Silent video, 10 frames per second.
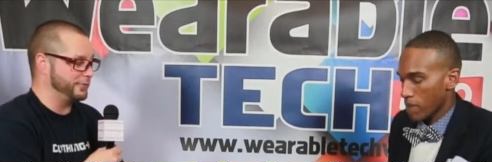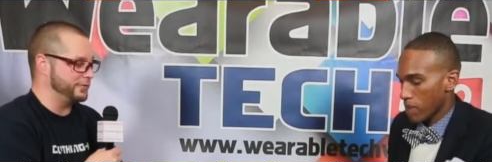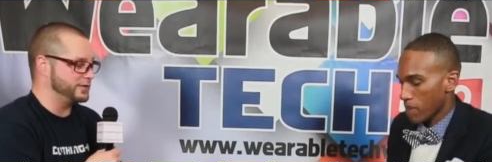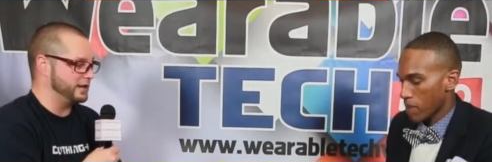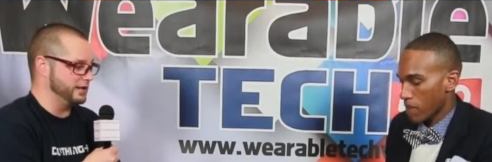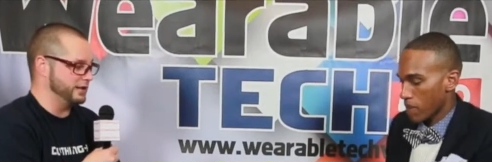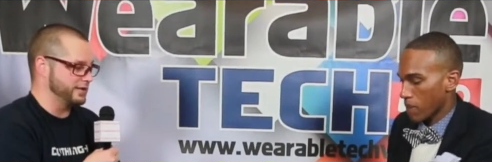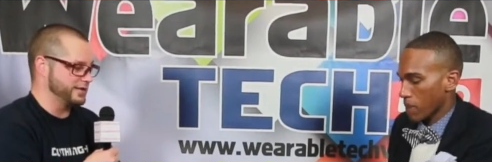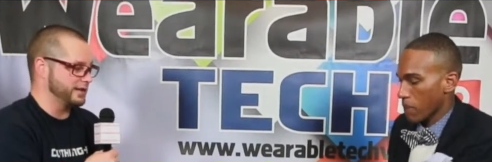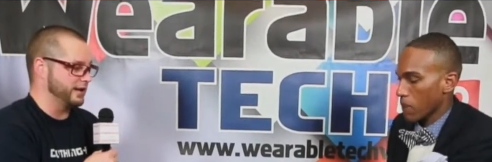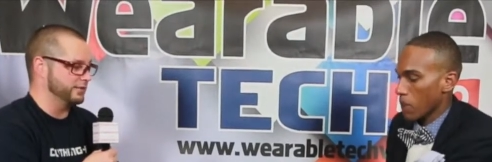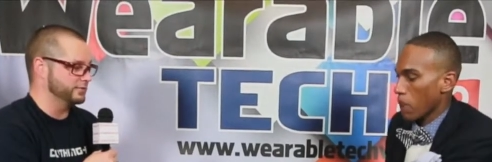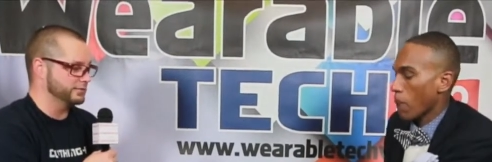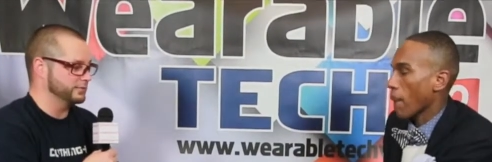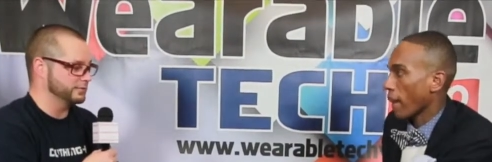Speaker 1: 15 years uh,
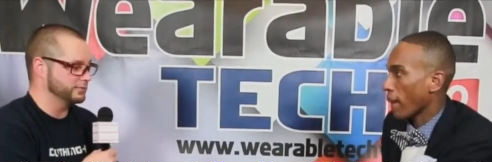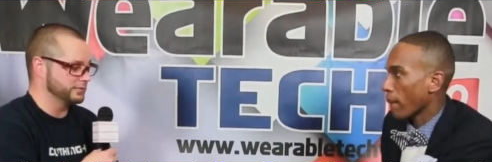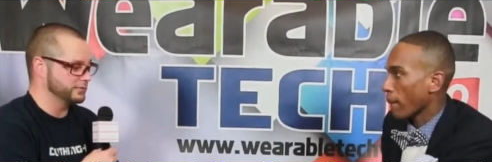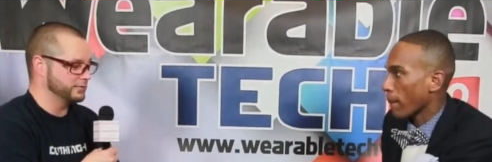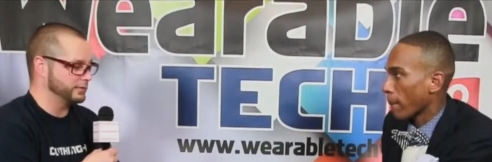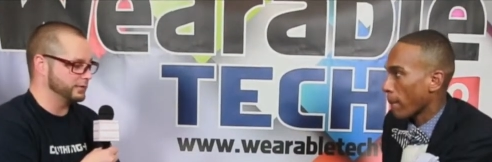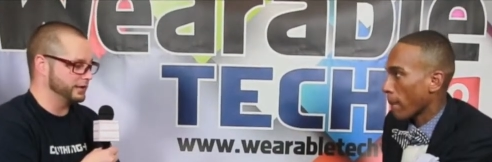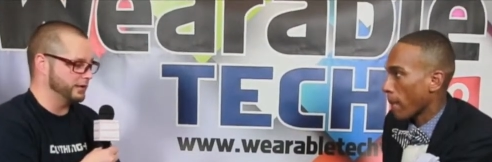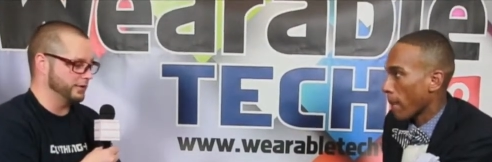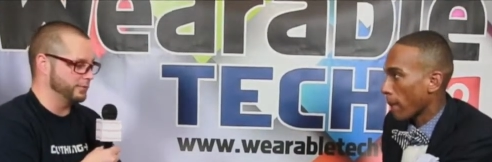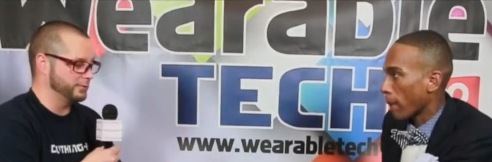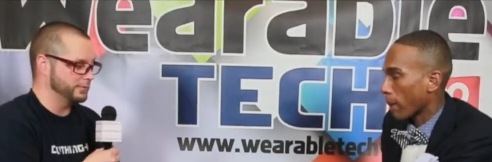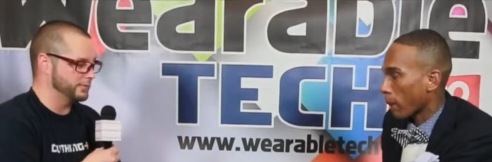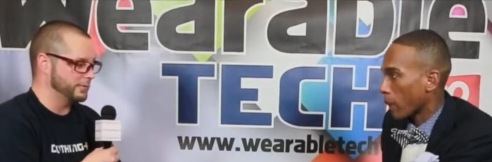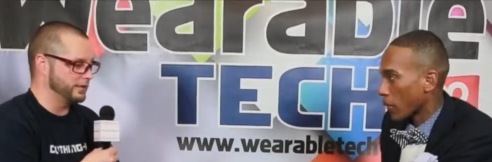you know
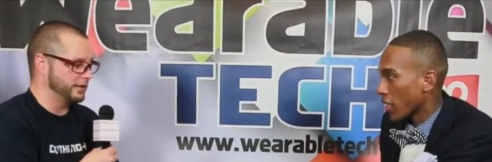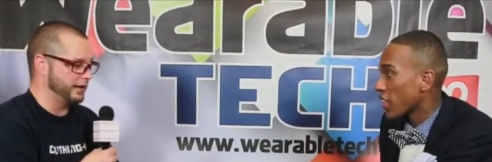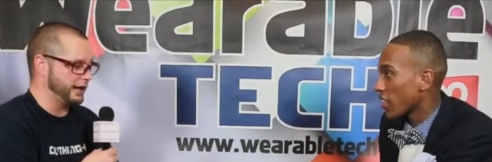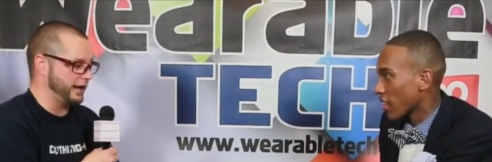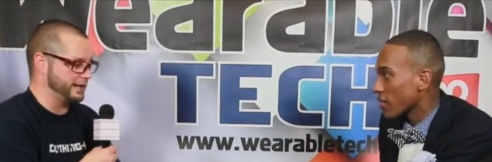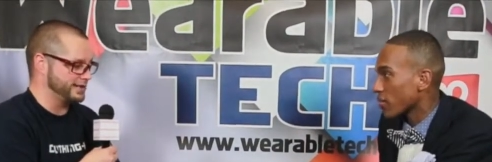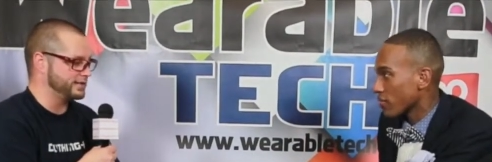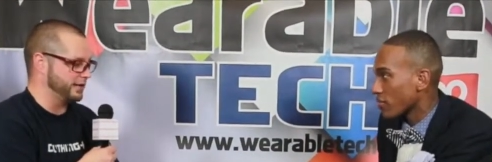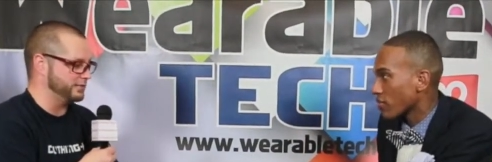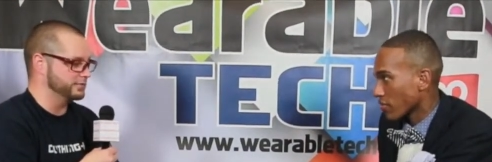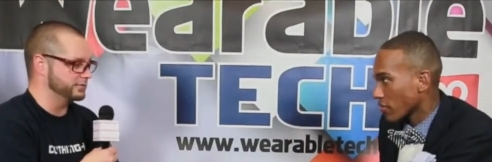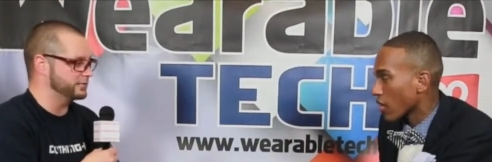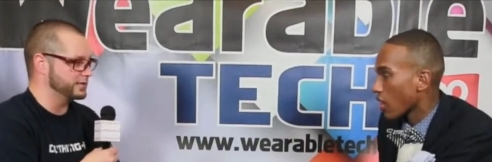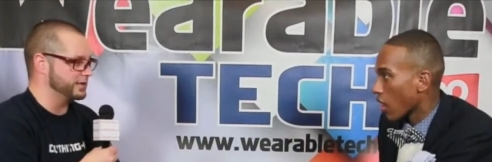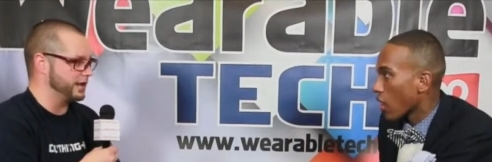head start
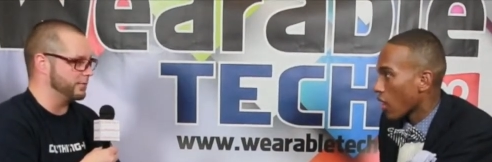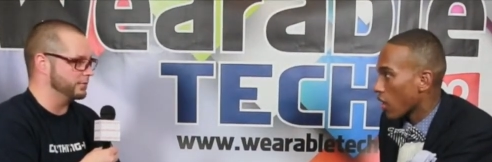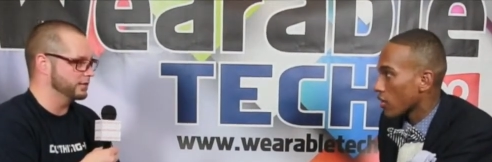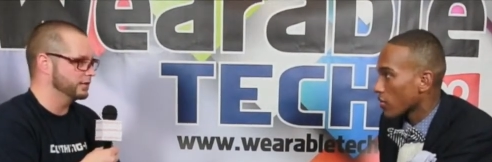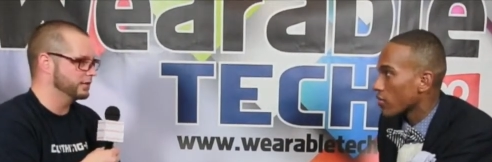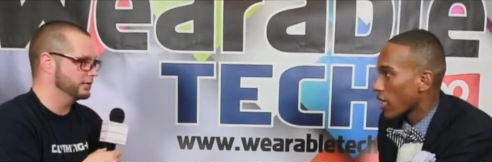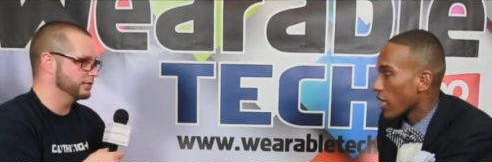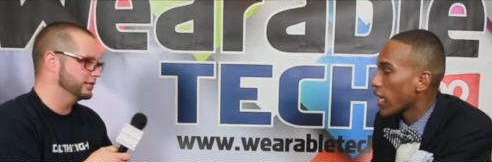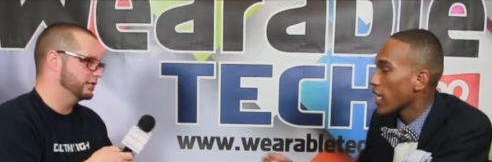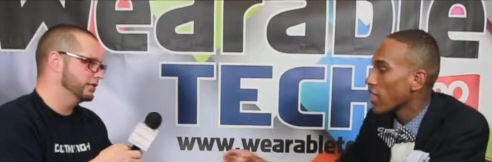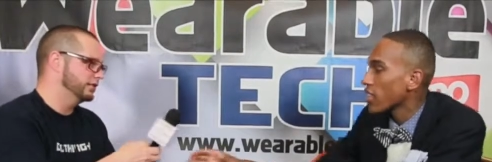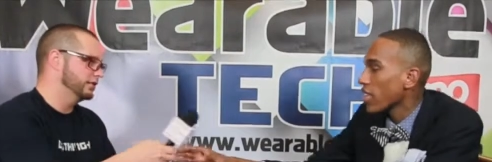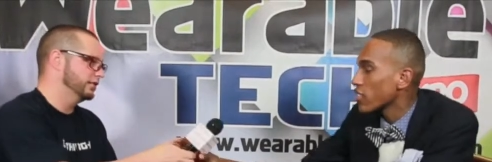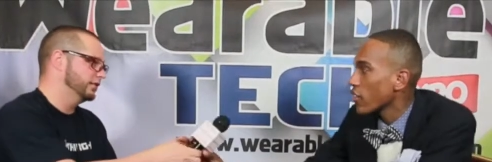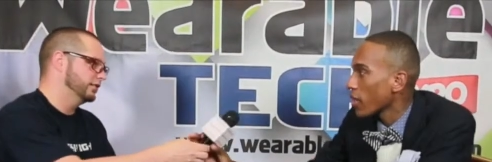to them.
Speaker 2: And I think
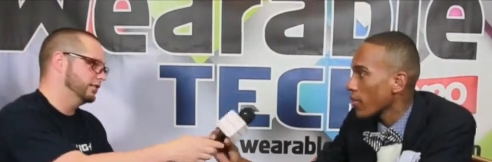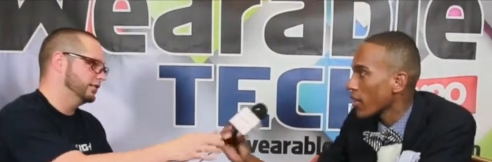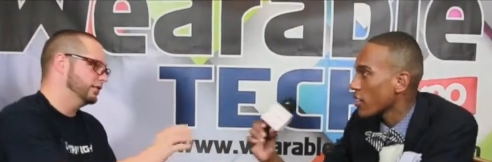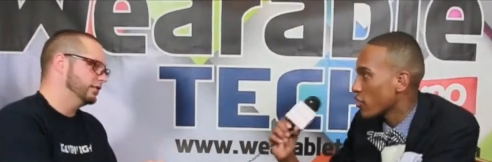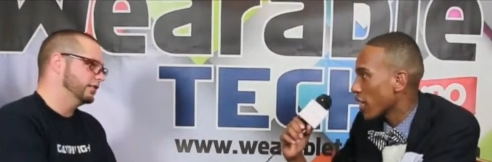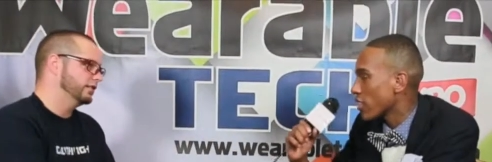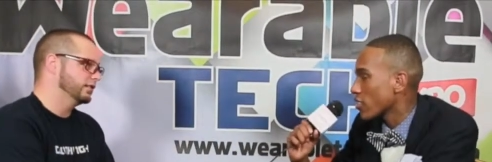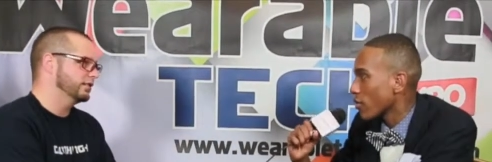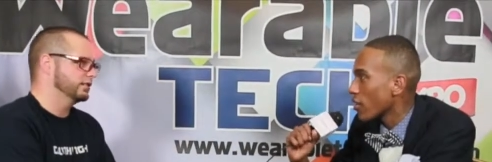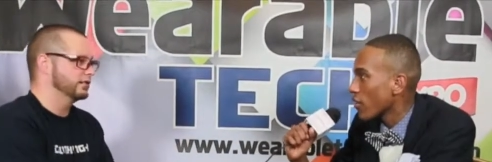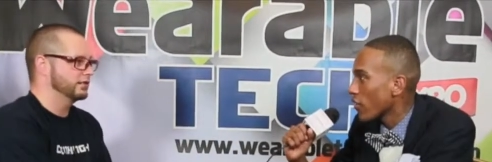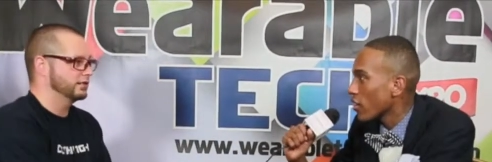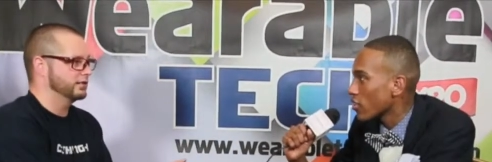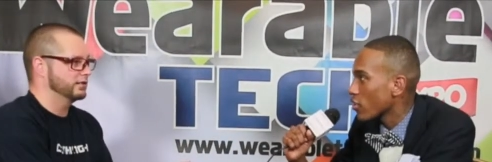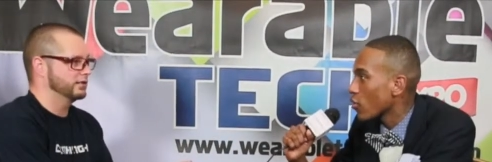that's great because you guys could be the
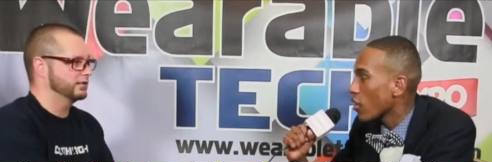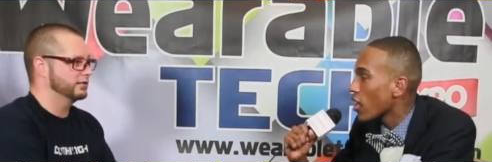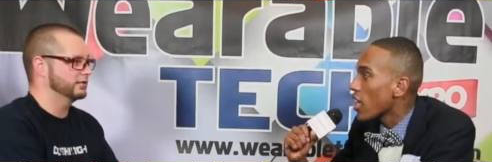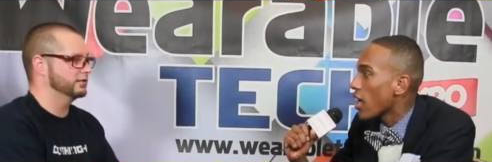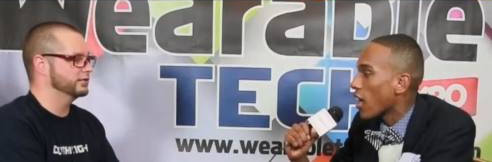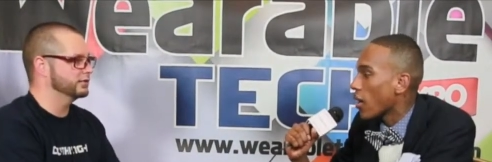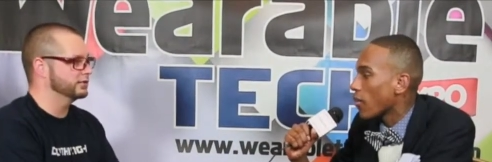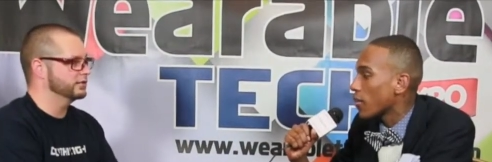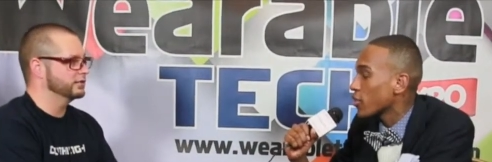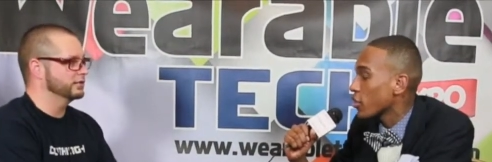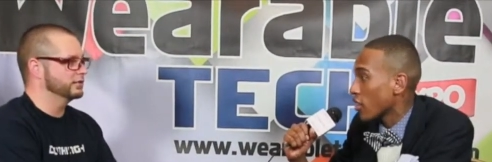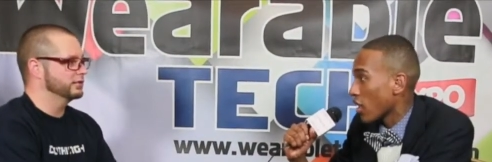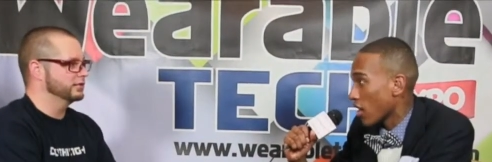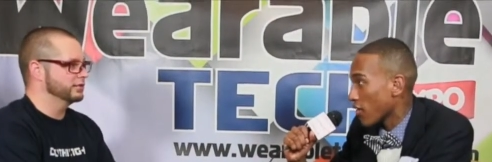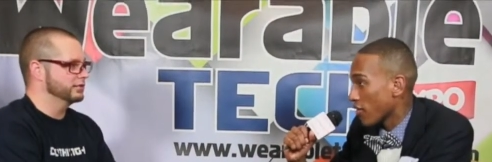first. So um, I'm sure a
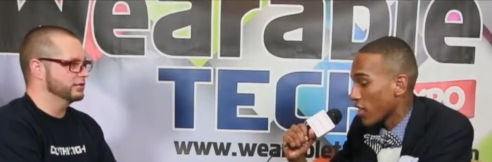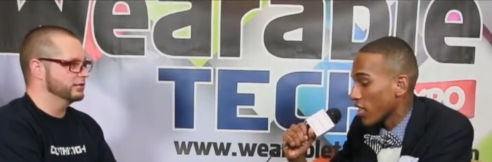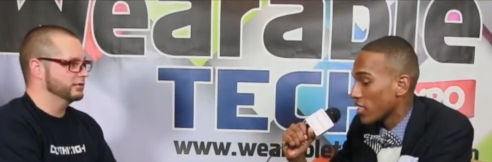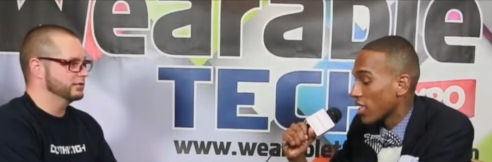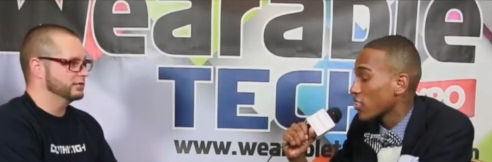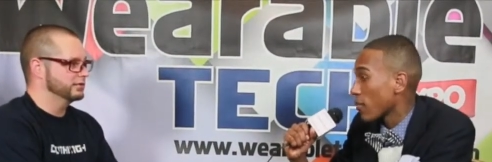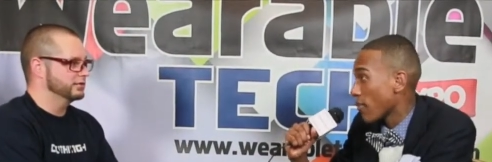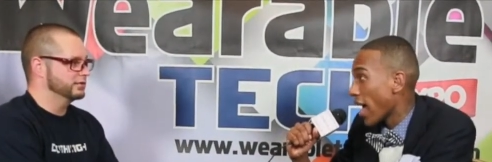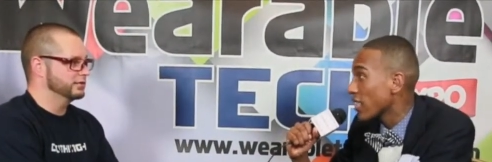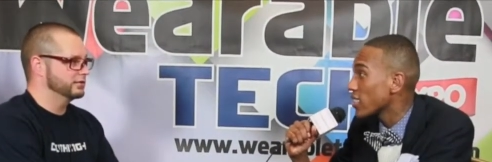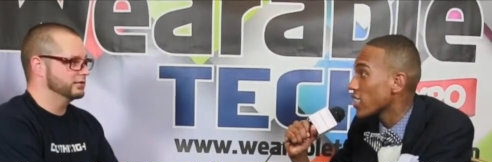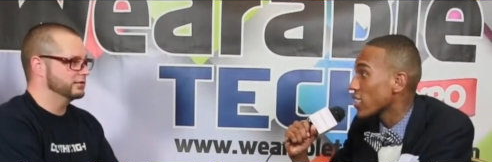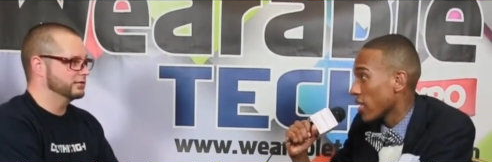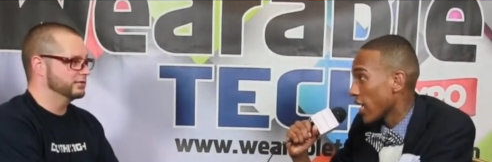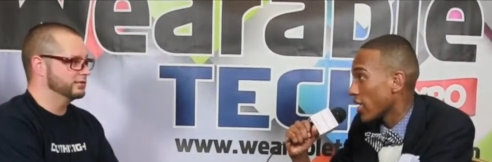lot of these things are patented,
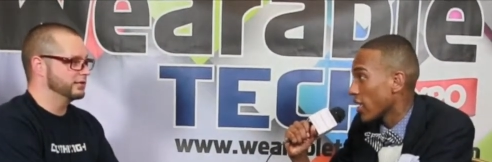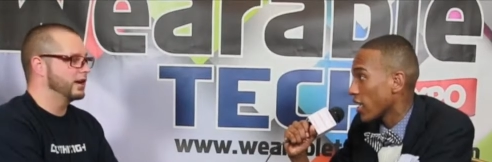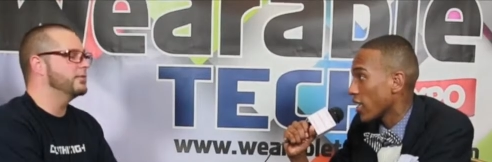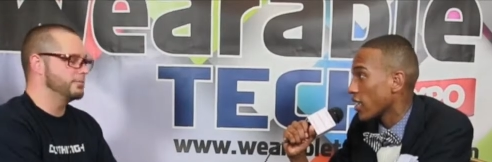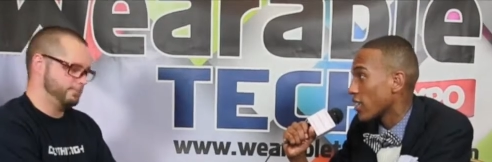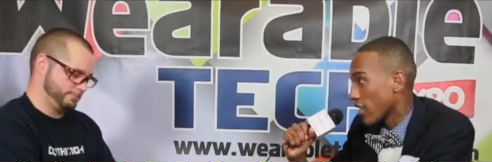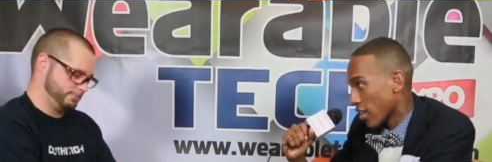right? And